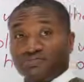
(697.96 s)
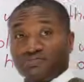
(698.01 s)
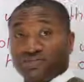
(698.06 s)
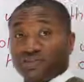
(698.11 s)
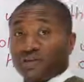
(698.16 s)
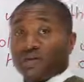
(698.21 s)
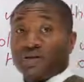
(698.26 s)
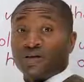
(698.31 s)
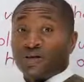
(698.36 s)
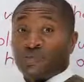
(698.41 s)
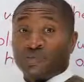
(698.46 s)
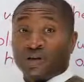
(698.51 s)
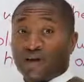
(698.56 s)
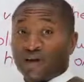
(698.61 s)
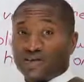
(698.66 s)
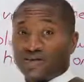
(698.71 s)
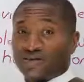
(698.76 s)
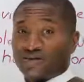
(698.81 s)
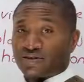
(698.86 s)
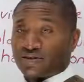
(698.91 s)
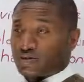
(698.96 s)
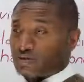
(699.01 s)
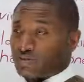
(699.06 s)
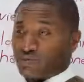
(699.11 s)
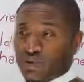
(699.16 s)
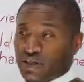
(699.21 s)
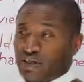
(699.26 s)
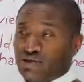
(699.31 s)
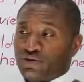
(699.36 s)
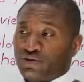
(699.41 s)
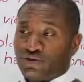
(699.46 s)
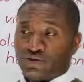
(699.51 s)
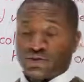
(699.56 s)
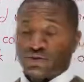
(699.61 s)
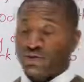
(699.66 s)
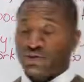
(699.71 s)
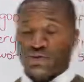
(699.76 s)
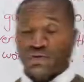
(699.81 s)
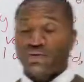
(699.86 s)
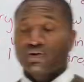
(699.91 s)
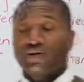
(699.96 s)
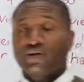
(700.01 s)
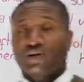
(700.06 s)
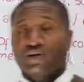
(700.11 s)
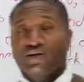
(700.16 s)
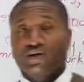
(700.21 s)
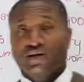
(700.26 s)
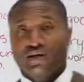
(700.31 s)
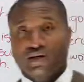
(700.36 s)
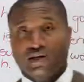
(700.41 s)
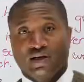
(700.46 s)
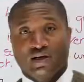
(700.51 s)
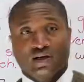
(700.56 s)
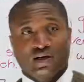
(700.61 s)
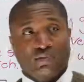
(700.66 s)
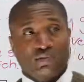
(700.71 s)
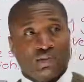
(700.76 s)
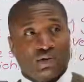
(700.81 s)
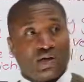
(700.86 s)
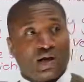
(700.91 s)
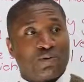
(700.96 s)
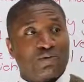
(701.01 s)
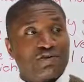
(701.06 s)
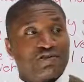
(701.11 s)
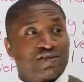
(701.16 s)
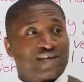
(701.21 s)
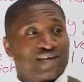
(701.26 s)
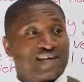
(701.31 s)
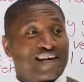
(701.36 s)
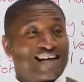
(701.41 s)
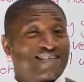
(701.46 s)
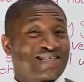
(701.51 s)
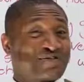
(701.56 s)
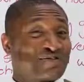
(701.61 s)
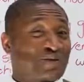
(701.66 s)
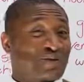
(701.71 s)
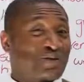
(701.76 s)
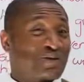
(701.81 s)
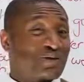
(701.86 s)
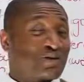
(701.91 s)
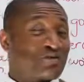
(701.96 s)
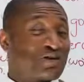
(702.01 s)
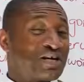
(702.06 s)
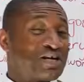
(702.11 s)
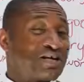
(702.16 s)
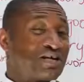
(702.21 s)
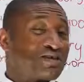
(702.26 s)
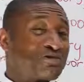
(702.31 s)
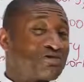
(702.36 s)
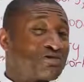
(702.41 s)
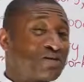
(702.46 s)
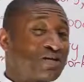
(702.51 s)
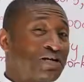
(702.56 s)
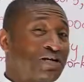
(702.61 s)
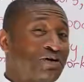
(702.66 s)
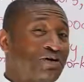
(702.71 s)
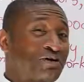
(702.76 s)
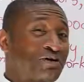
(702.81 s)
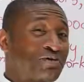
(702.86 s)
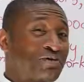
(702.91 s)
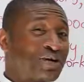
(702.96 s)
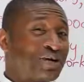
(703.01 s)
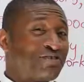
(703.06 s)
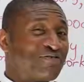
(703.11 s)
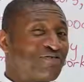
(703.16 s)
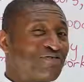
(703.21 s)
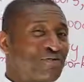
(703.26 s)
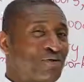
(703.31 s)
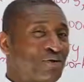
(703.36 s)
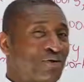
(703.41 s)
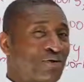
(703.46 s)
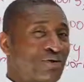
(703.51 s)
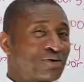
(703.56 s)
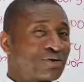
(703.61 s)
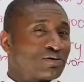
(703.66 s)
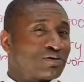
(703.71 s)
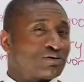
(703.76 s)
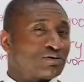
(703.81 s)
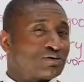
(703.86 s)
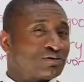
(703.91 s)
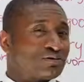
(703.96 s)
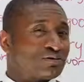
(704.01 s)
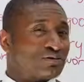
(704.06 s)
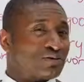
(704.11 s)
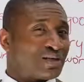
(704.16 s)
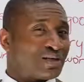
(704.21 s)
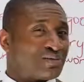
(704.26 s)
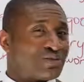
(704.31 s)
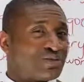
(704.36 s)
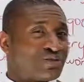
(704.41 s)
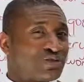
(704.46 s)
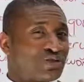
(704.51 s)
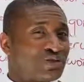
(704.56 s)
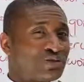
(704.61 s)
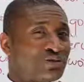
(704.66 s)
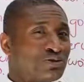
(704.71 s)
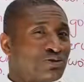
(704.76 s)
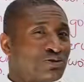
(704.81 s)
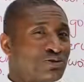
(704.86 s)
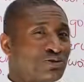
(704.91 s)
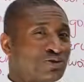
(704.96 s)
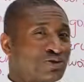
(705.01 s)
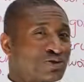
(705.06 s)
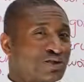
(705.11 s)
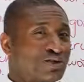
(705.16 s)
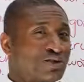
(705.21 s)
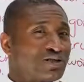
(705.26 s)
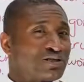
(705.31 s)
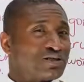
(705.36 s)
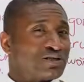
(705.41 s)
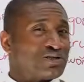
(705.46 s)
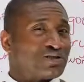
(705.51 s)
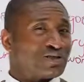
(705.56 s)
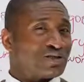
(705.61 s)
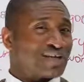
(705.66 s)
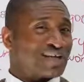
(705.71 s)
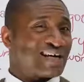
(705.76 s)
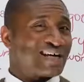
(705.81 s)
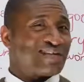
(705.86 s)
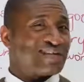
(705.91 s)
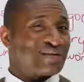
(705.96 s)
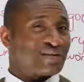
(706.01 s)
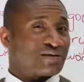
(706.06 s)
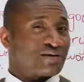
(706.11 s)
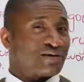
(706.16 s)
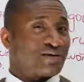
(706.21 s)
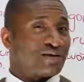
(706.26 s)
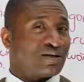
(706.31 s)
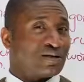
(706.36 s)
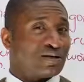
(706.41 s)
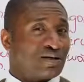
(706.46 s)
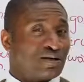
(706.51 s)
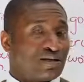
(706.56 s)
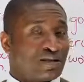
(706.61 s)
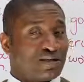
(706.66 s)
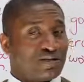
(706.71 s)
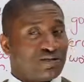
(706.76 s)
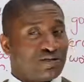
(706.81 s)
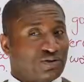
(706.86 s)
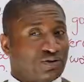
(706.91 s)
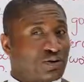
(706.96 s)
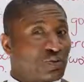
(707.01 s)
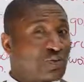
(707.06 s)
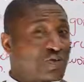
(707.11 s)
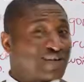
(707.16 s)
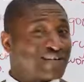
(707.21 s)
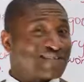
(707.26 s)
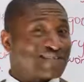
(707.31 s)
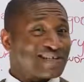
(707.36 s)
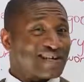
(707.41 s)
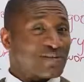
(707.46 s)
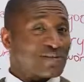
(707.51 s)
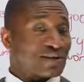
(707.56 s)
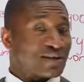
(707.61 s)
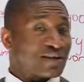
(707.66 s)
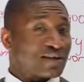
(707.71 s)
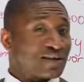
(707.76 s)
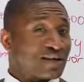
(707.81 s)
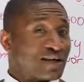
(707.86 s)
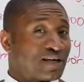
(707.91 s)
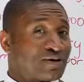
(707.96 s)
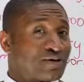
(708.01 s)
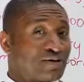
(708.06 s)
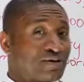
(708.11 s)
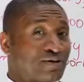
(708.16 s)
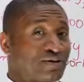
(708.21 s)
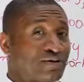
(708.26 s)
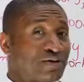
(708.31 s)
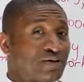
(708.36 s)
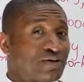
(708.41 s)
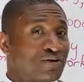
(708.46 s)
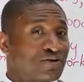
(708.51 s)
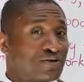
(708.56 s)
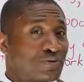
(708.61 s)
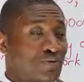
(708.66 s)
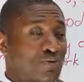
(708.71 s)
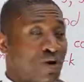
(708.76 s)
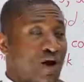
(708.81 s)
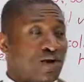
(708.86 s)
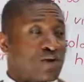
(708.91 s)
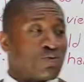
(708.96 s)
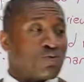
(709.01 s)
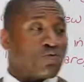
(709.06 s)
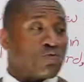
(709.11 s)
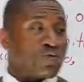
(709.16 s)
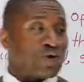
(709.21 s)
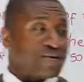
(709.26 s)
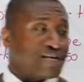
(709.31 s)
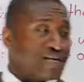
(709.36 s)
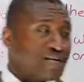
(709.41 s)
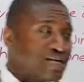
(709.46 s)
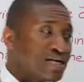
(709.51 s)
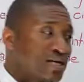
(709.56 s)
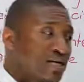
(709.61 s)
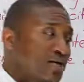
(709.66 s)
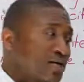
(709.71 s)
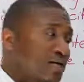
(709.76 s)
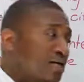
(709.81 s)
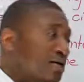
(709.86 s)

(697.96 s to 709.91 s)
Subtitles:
It's not a bad speech or story, but I would say that's about a grade 3 or grade 4. That's children's classes in Canada. You don't want to sound like that. So why don't we